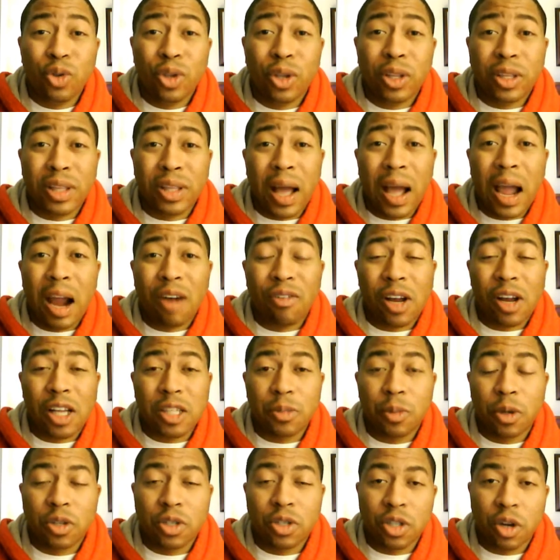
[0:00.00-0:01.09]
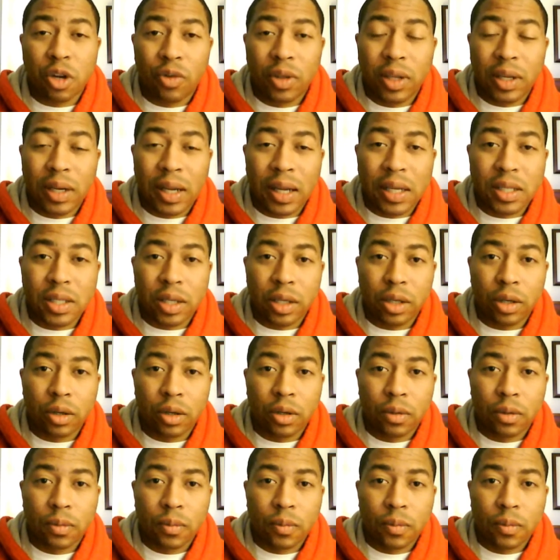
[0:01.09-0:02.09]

the high-rise buildings are really nice here.